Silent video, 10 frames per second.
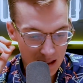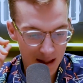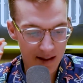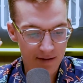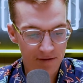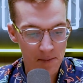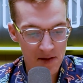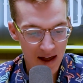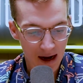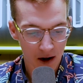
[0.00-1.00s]
And then from
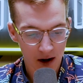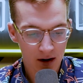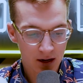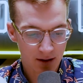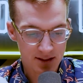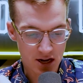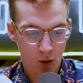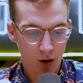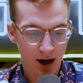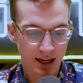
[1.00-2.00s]
there, the
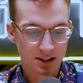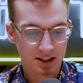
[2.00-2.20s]
ore heads